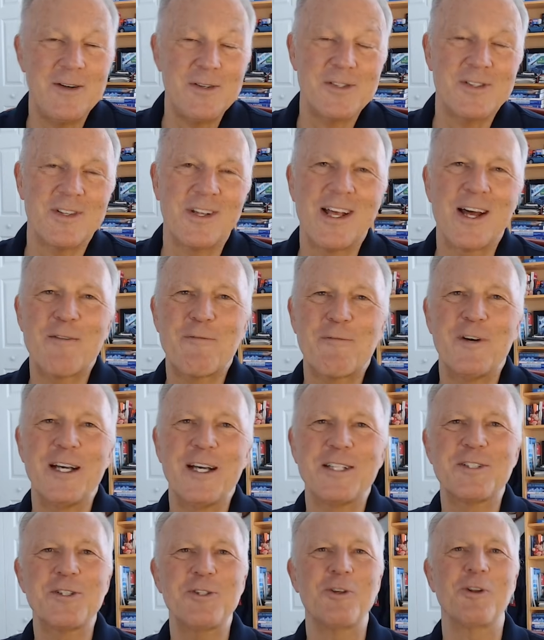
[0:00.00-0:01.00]
It was a lot of fun,
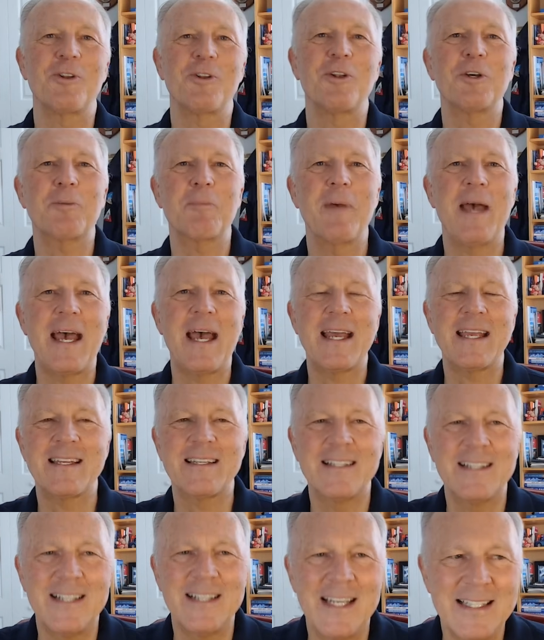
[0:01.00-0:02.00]
yeah. too, to look
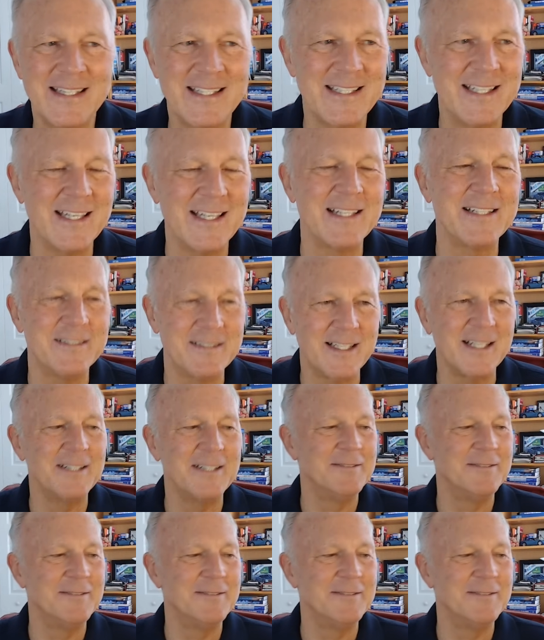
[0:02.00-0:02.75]
back uh, at the end. Yeah.